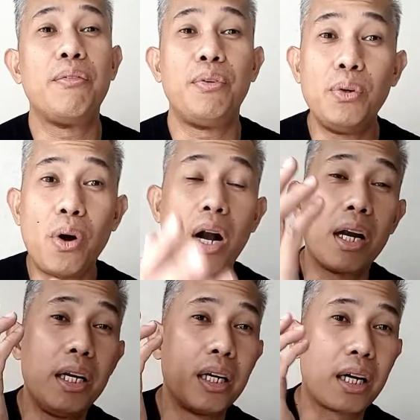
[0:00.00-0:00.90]
if you are
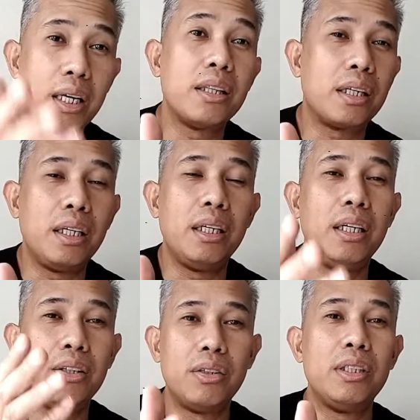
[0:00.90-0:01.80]
in the country
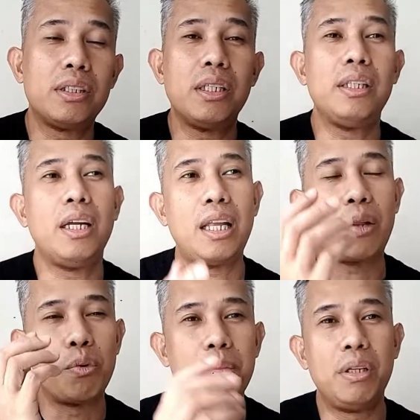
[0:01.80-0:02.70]
Indonesia, then
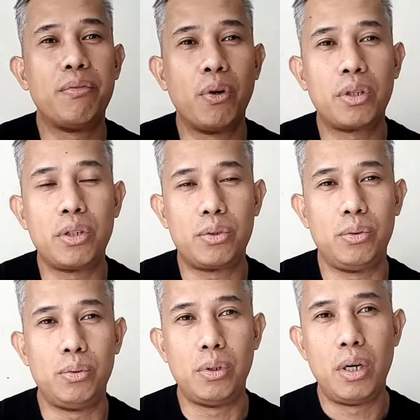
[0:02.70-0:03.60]
that will be defaulted
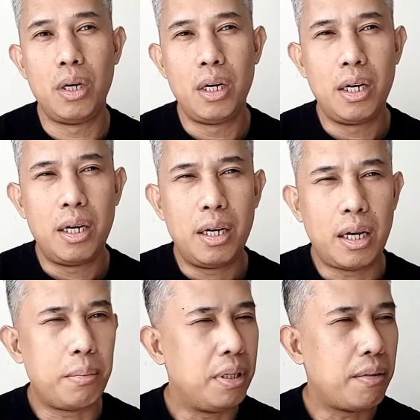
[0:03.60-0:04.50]
to,
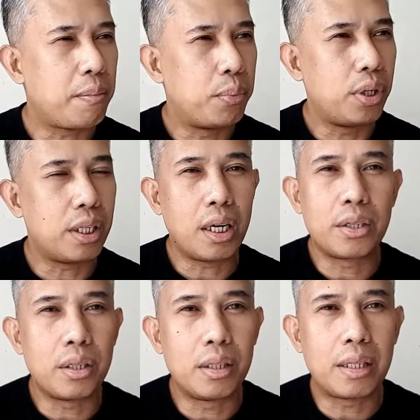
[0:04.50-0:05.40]
I believe I put it
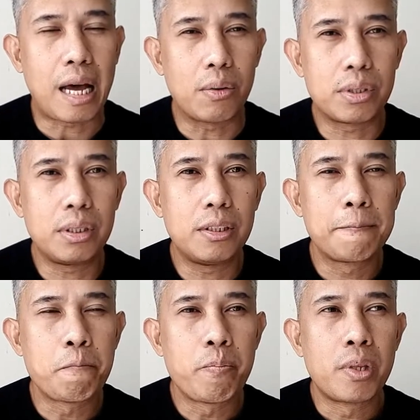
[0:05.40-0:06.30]
100,000.
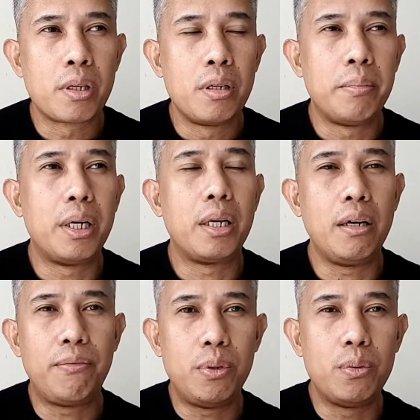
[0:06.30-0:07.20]
But
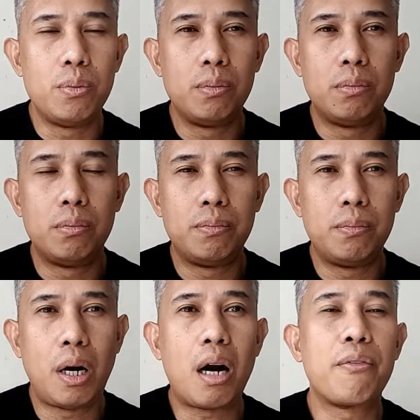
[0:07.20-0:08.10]
if you
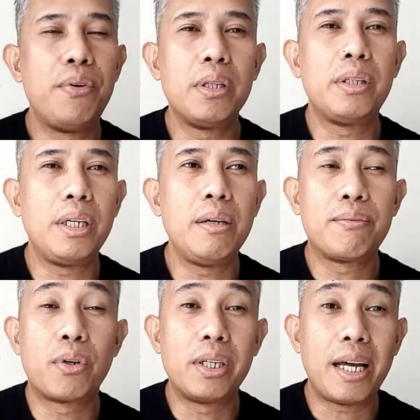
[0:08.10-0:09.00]
are filtering
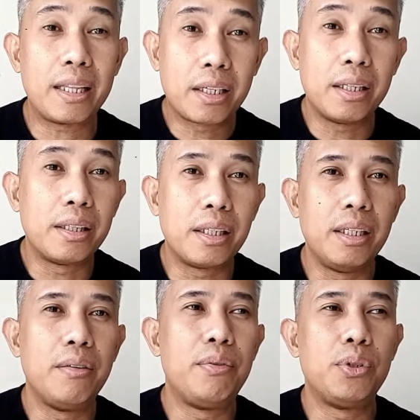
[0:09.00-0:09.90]
for that country,
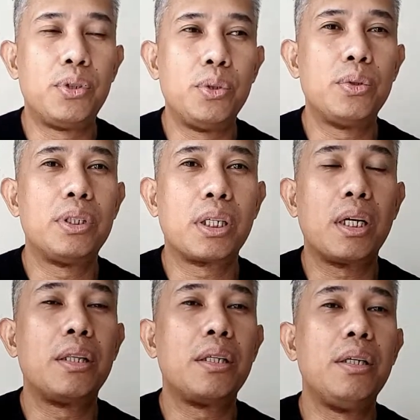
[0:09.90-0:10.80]
if you choose the
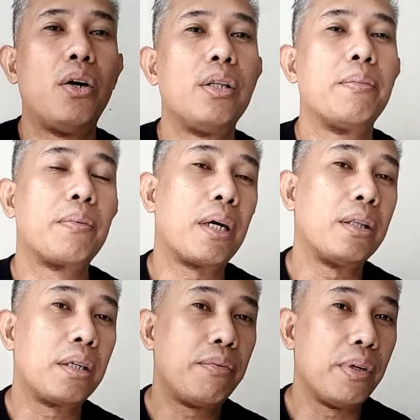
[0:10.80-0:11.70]
country on the
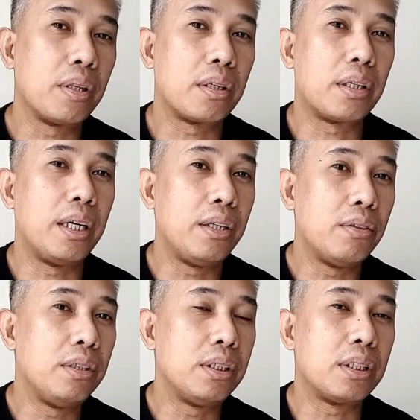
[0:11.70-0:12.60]
country filter
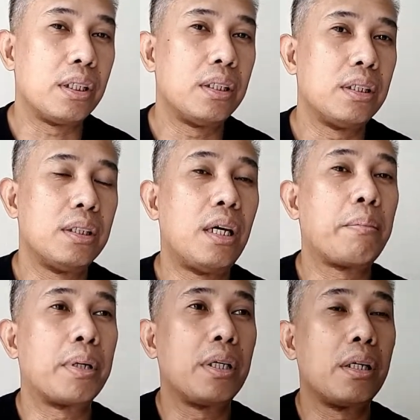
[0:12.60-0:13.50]
Indonesia,
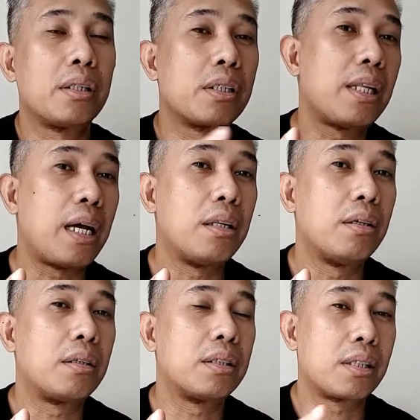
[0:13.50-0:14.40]
that particular
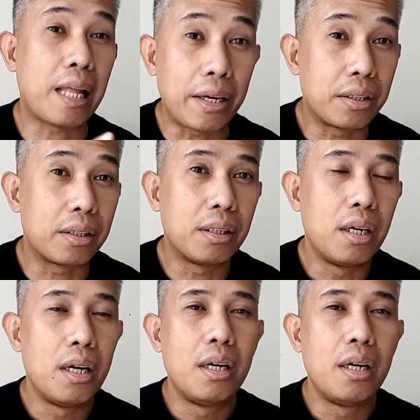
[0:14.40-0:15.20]
slider,